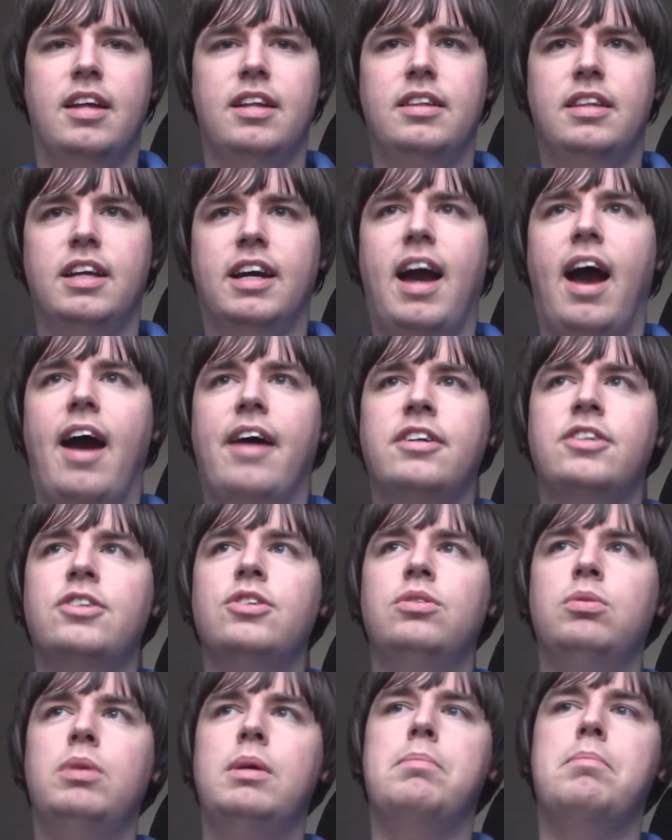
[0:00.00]
the
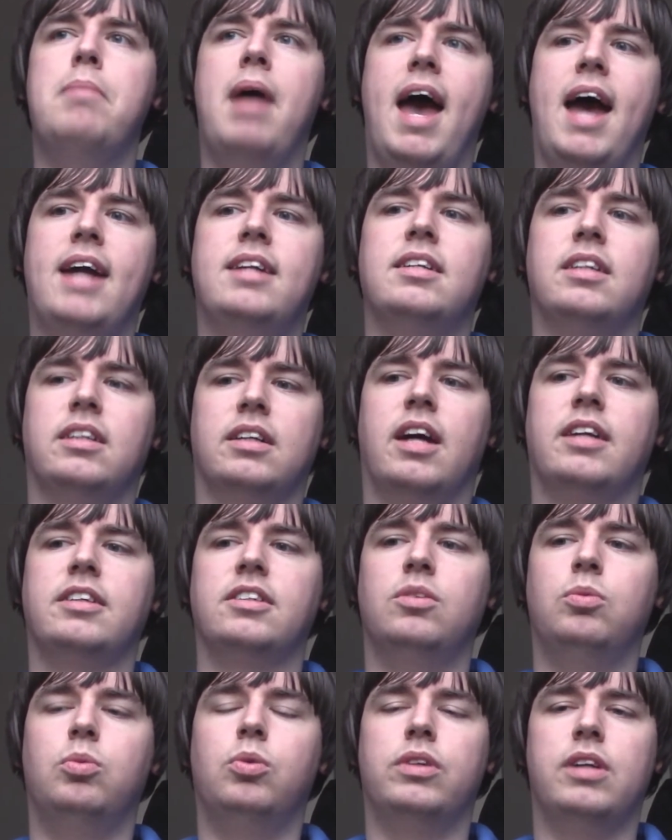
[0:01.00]
characters we met in a lot of
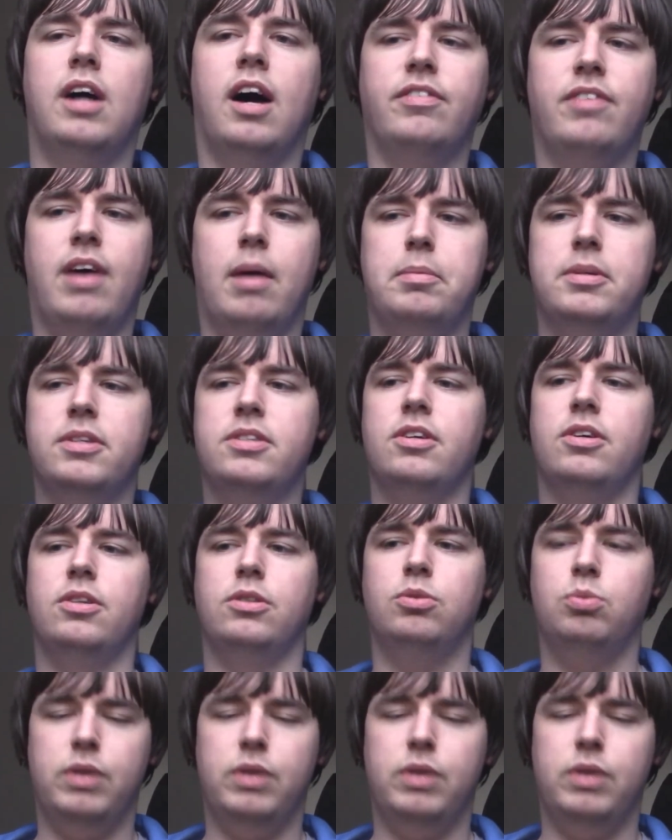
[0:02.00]
the one-off episodes,